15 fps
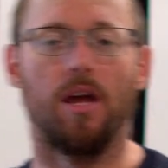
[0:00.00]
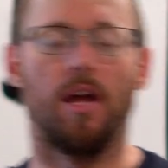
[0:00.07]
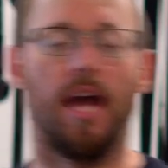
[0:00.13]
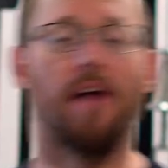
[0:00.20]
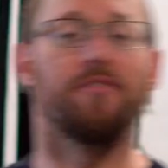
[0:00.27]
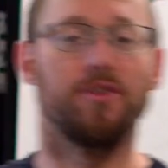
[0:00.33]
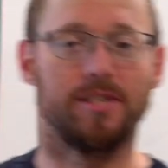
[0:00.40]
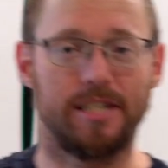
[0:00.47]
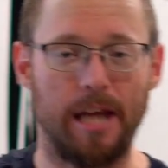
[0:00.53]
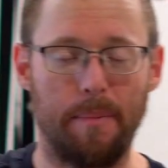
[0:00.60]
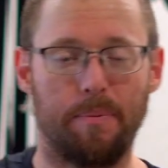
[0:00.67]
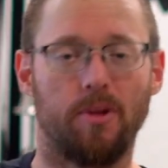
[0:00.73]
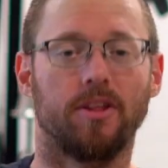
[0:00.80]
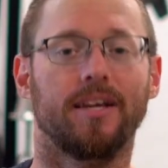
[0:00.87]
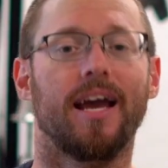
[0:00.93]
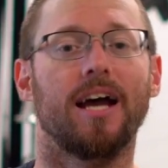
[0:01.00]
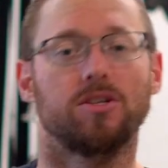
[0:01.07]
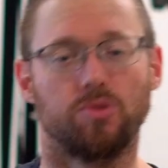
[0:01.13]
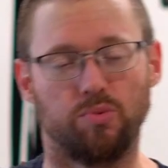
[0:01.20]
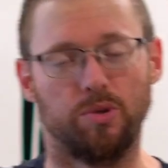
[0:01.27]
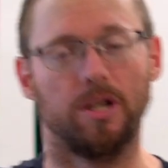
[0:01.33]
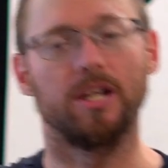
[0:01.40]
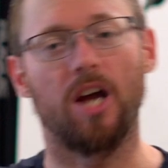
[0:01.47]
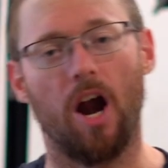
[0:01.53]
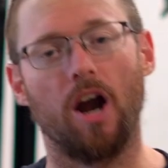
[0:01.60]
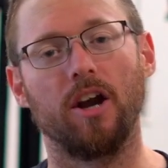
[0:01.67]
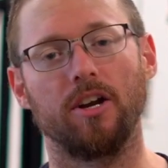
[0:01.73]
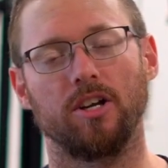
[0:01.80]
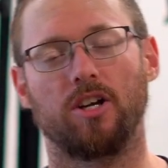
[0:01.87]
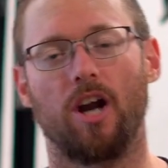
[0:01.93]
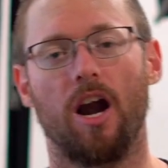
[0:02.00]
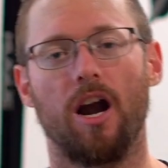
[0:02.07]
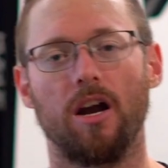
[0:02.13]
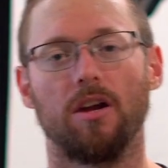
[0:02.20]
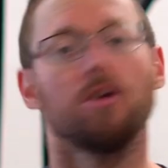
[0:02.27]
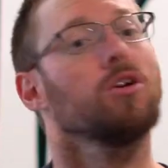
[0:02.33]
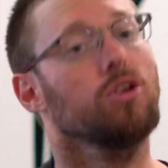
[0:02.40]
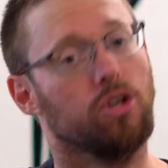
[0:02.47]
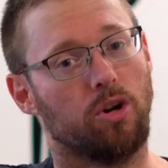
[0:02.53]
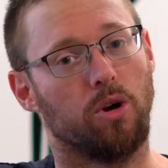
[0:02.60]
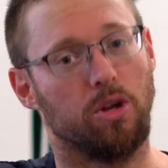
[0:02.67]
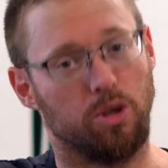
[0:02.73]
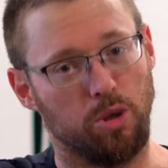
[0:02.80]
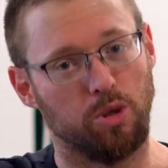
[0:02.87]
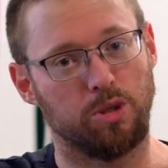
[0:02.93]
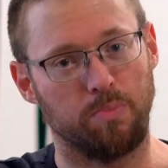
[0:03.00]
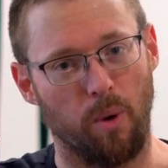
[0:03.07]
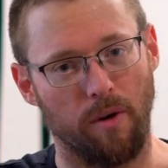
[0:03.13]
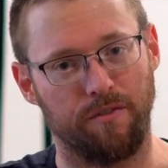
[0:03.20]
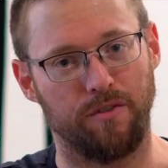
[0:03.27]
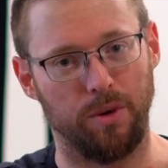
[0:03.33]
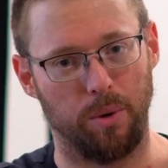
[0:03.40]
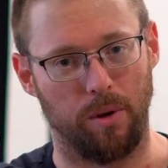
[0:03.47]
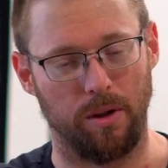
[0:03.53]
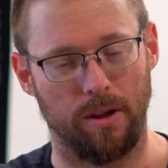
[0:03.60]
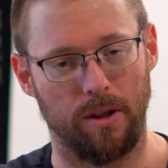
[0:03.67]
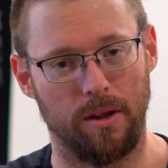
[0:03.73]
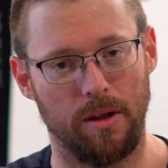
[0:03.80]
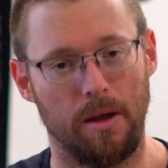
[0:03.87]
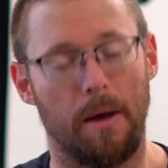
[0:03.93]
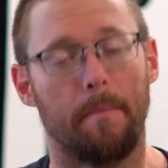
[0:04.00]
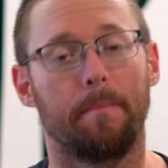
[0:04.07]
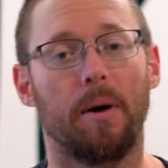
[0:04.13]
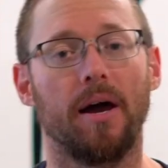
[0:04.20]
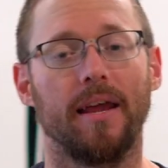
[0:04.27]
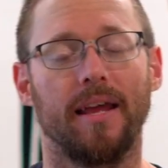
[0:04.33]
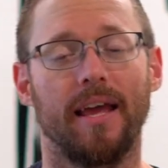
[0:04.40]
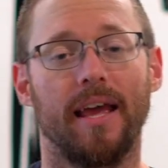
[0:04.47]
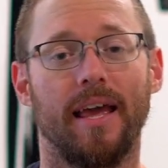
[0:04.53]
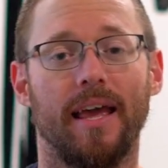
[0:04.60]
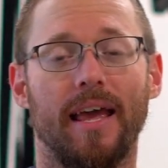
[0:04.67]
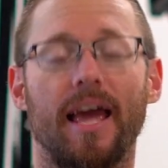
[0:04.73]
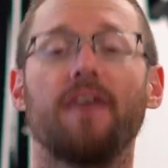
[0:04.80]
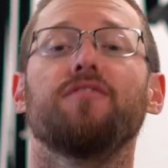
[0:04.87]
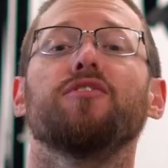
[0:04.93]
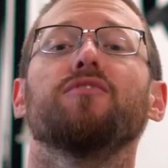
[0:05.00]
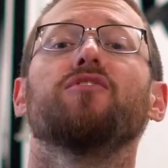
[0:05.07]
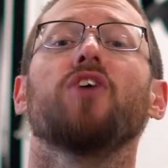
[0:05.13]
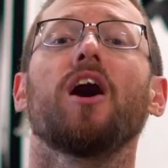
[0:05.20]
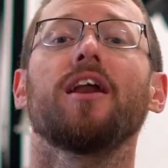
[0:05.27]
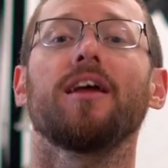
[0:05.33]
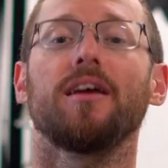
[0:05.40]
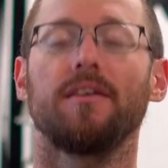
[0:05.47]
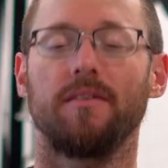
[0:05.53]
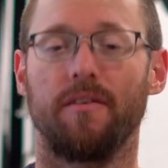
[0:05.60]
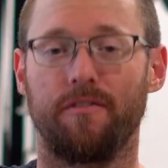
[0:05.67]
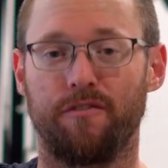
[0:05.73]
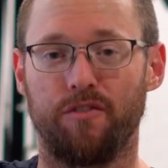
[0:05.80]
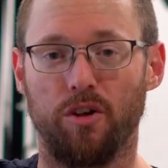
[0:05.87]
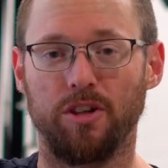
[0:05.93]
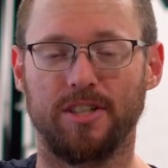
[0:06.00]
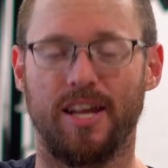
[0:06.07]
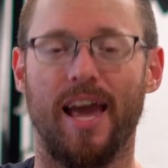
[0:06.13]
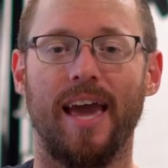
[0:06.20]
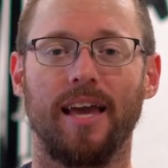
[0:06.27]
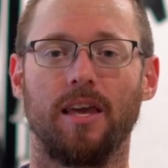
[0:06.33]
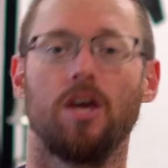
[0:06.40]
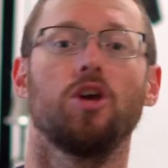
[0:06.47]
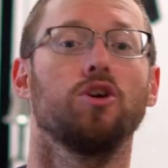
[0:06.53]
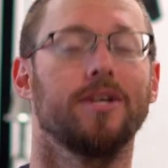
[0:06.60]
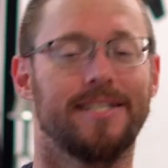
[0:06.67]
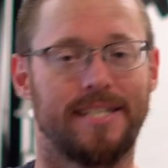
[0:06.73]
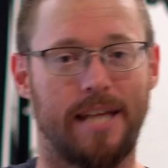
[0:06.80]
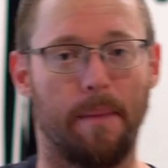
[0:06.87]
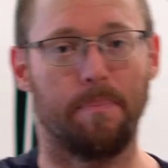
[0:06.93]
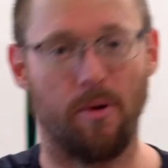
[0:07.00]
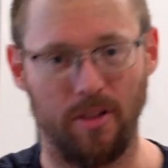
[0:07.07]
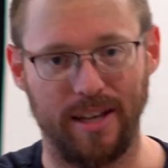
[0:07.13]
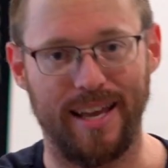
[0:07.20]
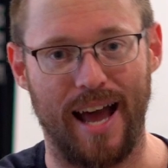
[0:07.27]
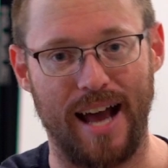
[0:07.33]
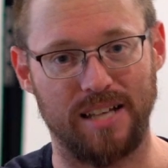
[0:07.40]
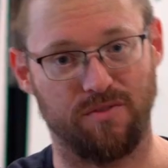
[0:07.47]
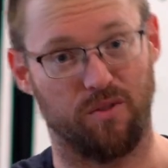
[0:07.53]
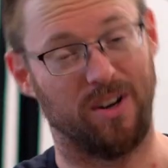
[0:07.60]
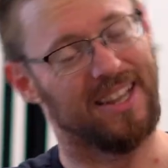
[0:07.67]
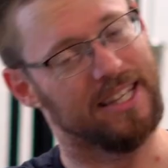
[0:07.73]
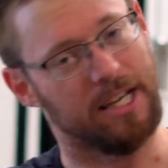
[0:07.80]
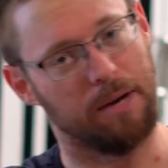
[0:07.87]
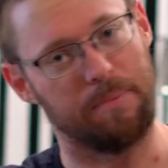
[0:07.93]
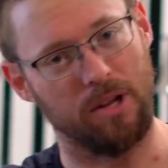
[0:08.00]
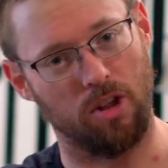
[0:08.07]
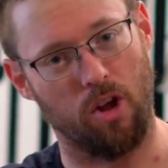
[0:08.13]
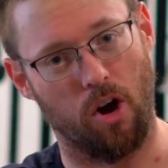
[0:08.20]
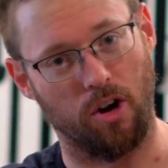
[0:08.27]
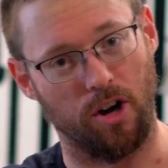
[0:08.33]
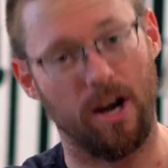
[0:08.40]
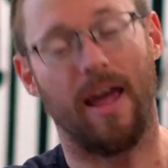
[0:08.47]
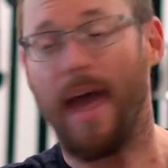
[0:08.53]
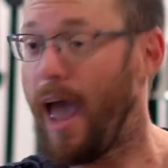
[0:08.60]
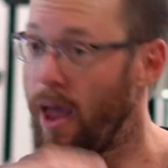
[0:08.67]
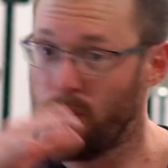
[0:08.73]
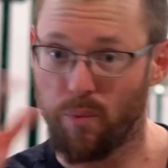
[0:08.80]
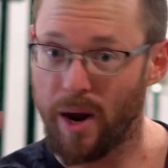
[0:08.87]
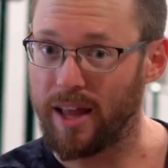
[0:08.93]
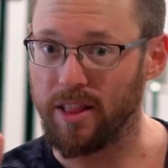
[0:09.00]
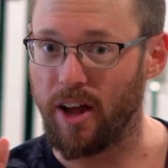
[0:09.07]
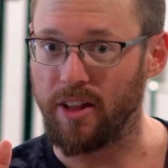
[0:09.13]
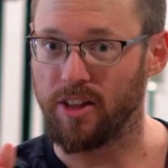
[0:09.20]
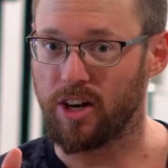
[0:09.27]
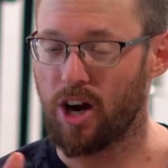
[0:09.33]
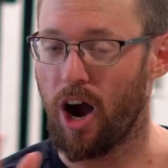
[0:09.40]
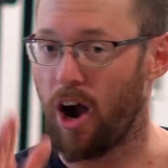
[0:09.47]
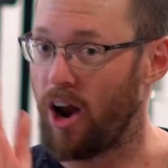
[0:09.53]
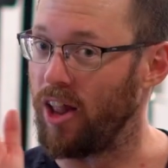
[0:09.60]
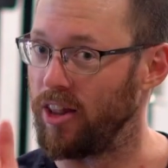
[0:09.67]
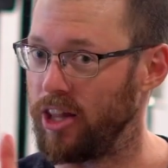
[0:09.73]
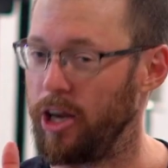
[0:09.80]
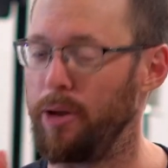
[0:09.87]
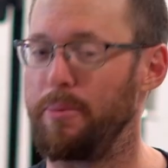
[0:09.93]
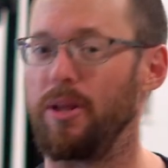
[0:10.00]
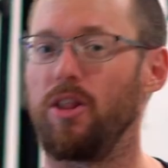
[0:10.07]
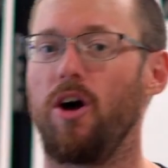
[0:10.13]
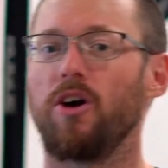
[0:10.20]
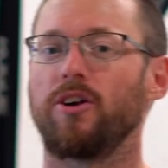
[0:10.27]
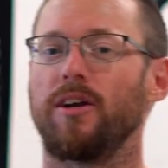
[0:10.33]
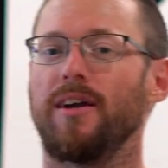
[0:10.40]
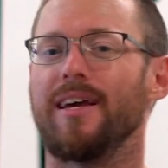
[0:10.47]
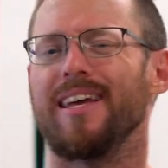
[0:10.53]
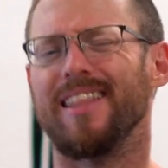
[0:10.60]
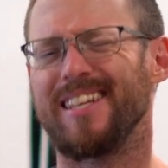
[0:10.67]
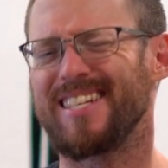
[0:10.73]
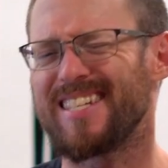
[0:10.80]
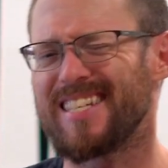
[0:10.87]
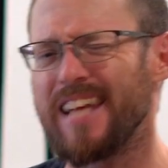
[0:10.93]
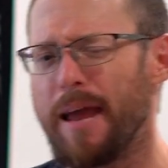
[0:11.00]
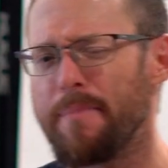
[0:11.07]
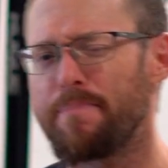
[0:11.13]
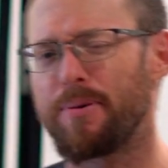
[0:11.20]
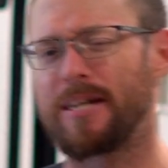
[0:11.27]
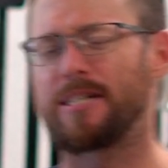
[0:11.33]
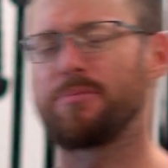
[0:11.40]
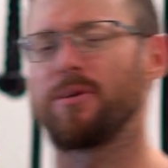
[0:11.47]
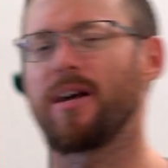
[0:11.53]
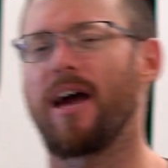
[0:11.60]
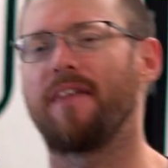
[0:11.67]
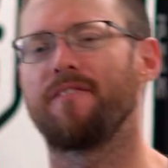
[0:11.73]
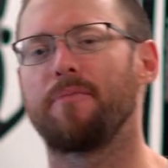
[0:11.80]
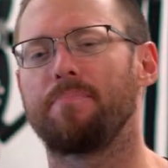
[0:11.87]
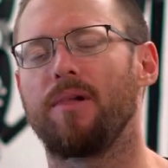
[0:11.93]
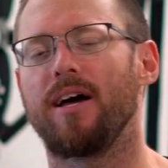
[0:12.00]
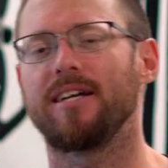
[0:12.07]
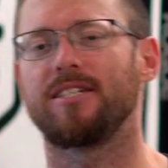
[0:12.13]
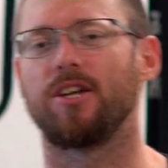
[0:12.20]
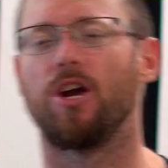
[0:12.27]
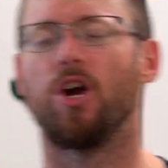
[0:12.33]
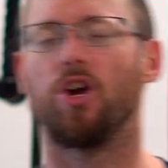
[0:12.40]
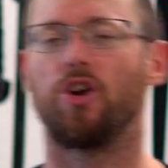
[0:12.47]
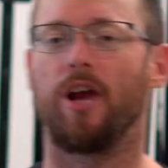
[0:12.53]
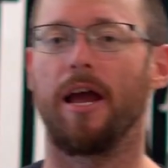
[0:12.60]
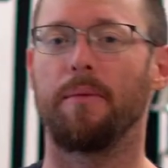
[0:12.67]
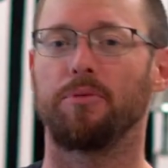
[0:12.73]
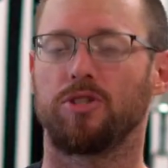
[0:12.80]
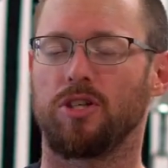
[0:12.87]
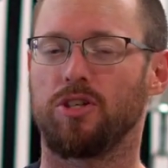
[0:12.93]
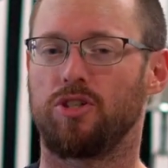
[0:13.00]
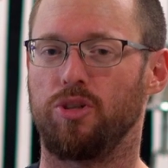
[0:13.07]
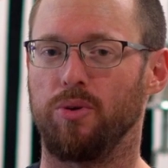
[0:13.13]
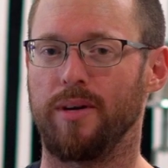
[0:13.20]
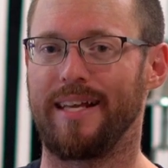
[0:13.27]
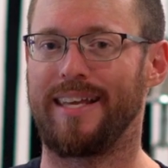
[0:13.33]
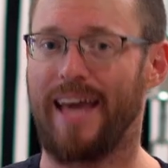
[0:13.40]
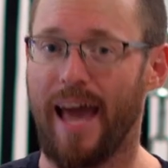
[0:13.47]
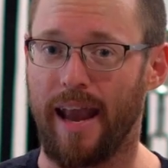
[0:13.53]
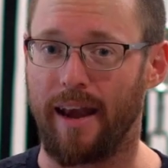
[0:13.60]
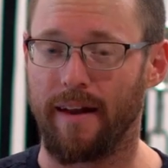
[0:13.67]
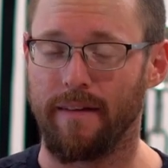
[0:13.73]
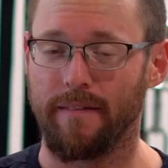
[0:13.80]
If you step on the gas really hard in your car, you're going to use more fuel. But if you've got a full tank, you can step on the gas for a little bit longer and redline the car a little bit longer. The same principle kind of applies here. You're able to do it again.